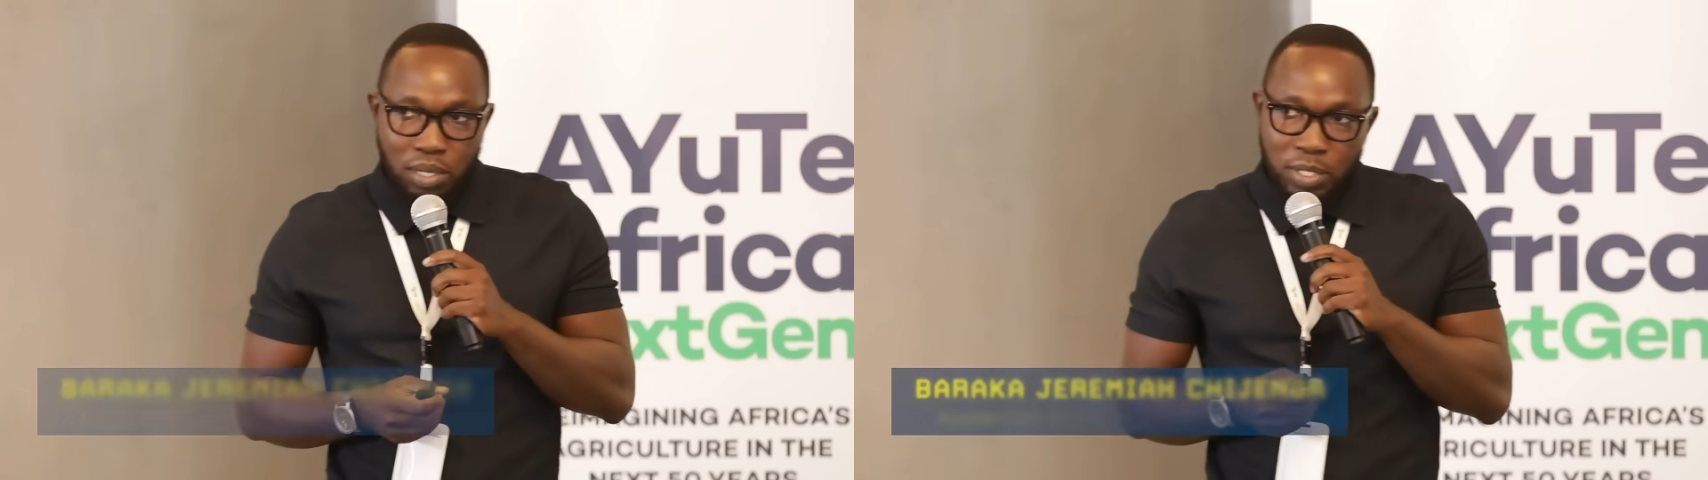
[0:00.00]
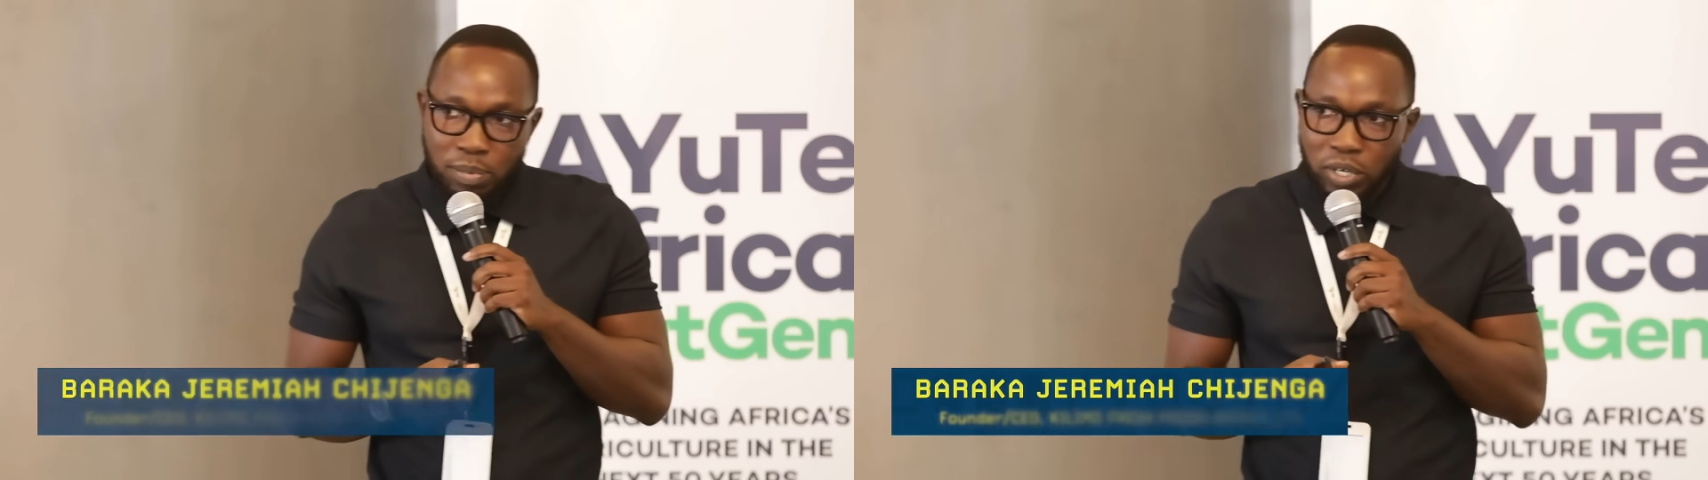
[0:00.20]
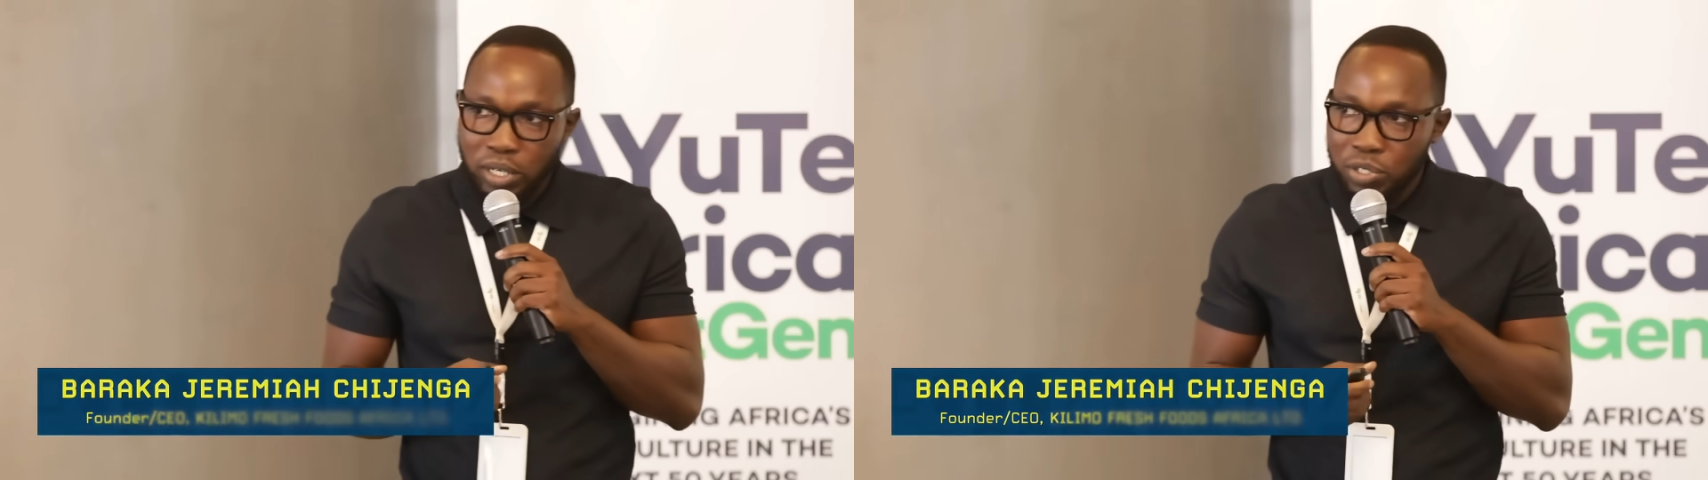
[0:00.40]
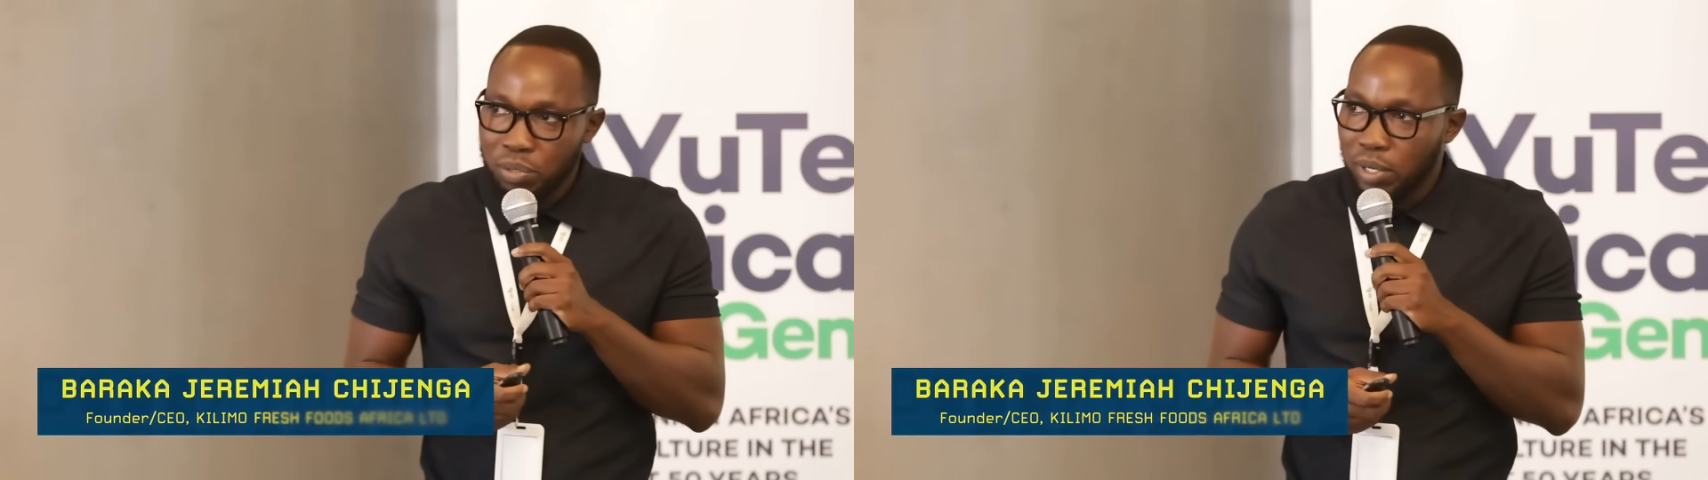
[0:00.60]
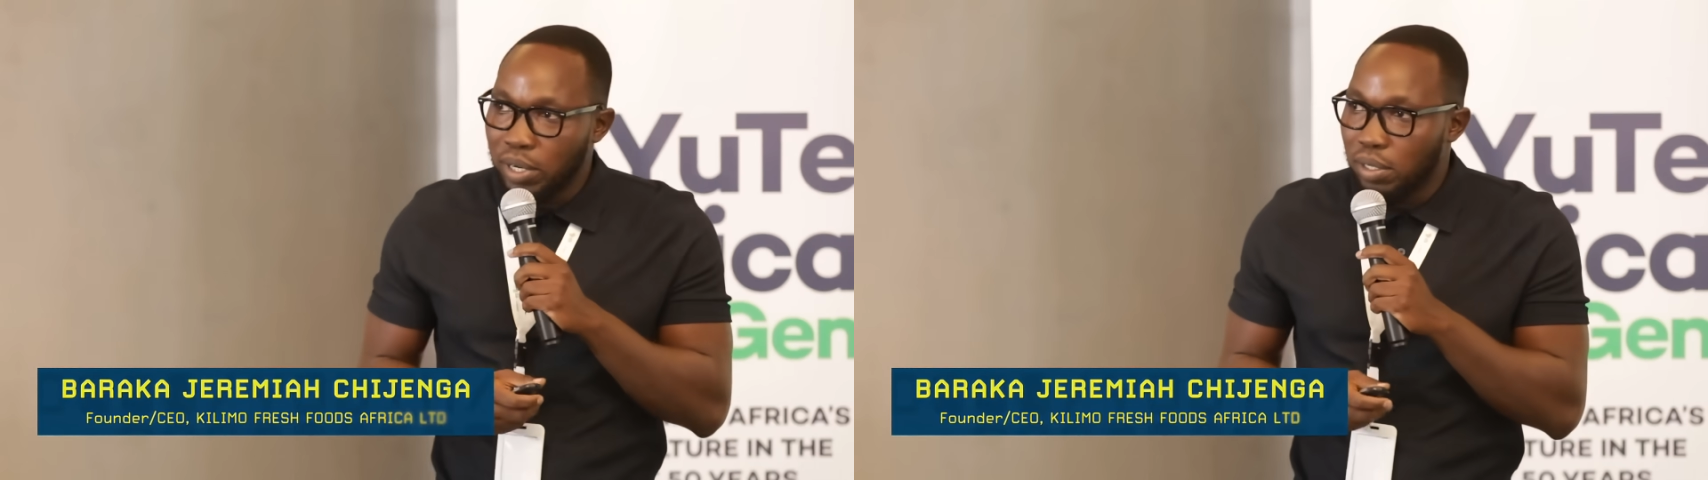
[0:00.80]
name is Baraka,
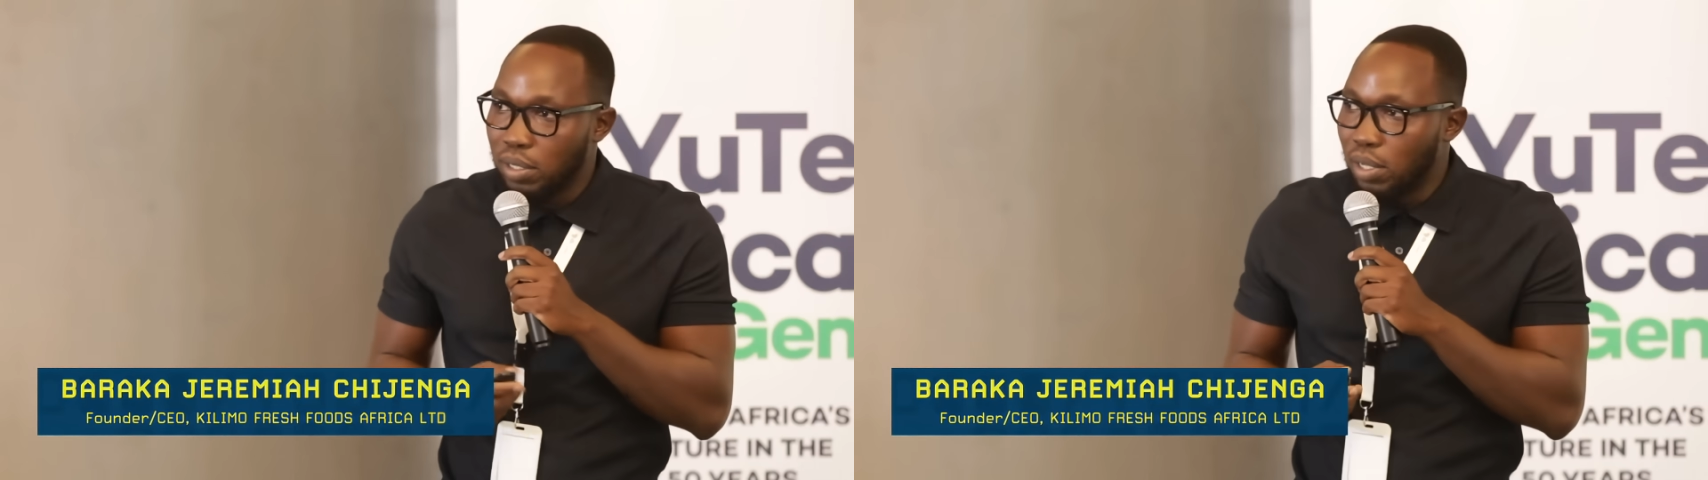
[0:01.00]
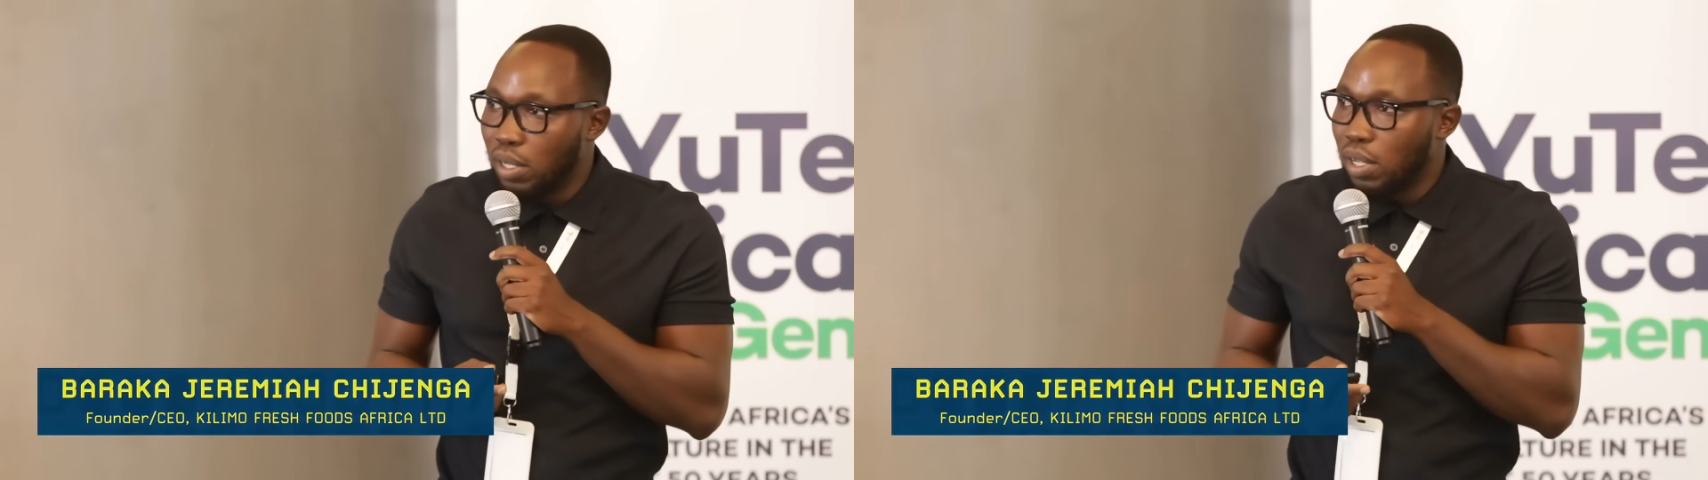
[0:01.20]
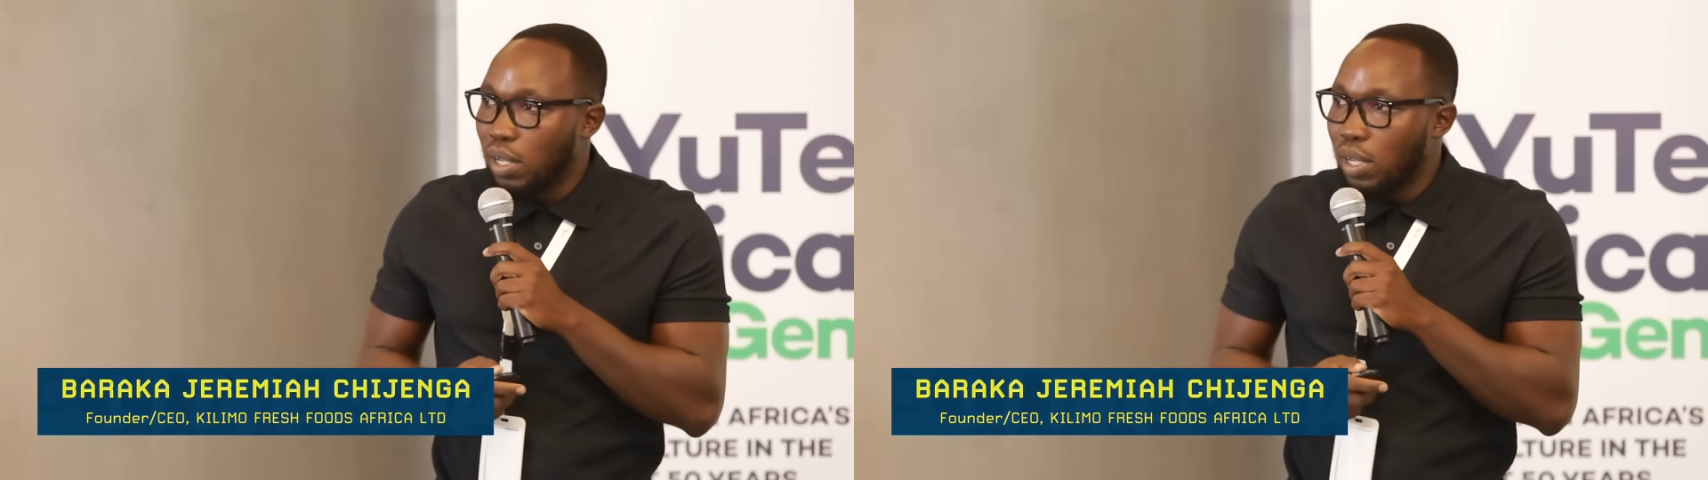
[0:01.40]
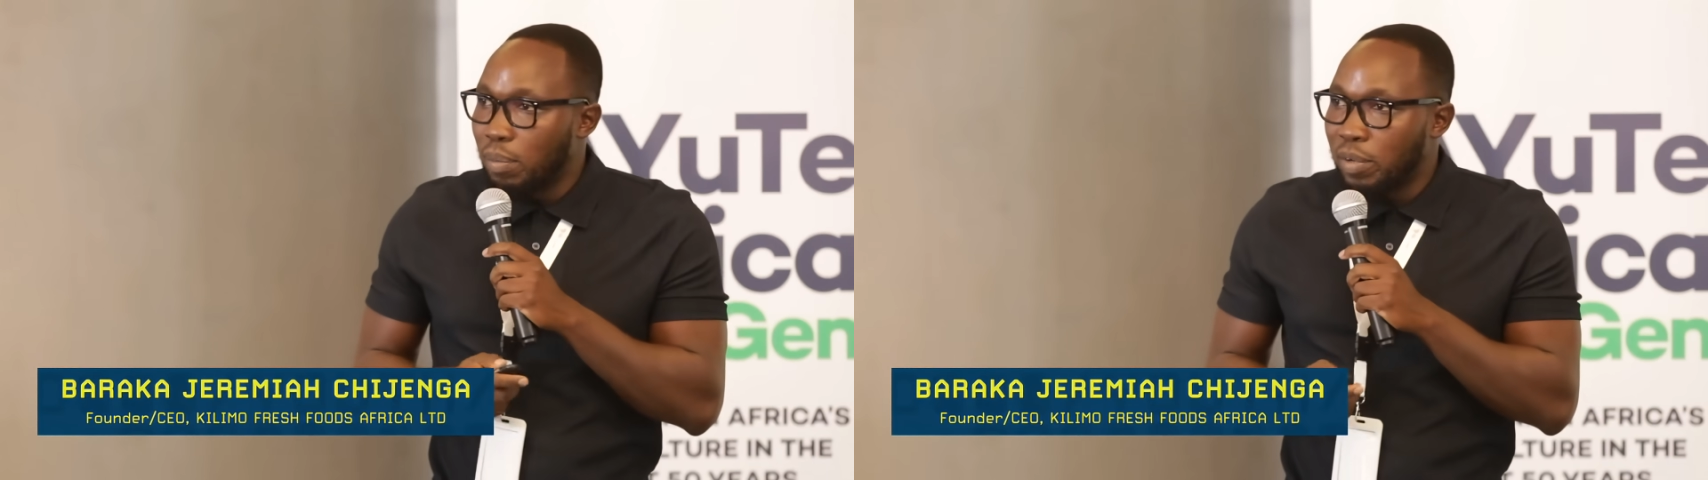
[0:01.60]
I'm